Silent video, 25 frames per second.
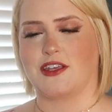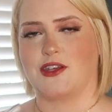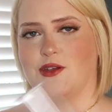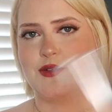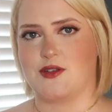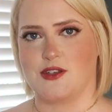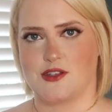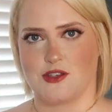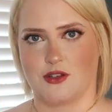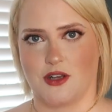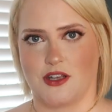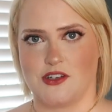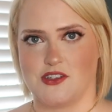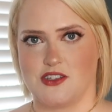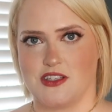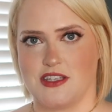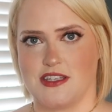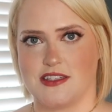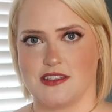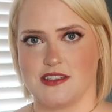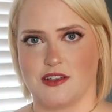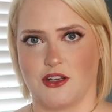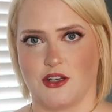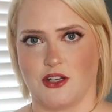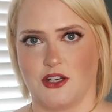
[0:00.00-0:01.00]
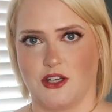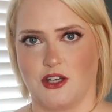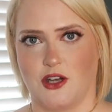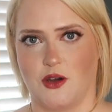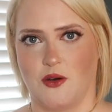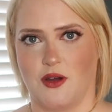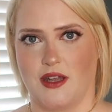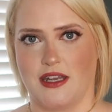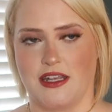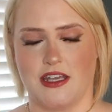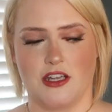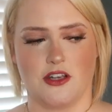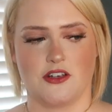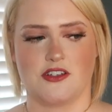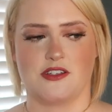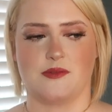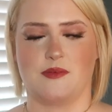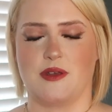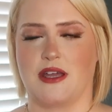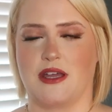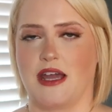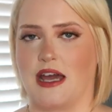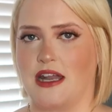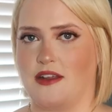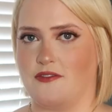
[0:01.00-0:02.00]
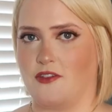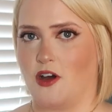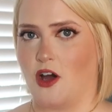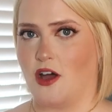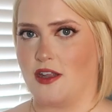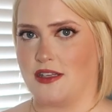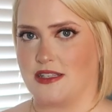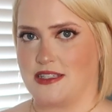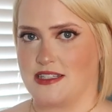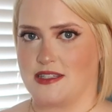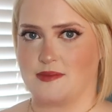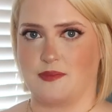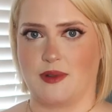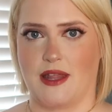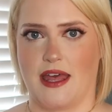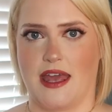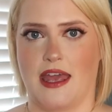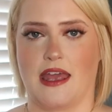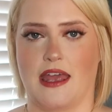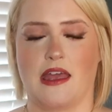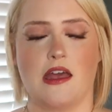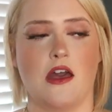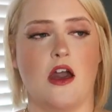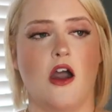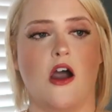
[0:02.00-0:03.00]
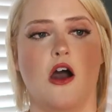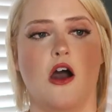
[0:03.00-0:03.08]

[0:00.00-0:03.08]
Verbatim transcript: cutest scrunchies are going to go on here to be kind of on display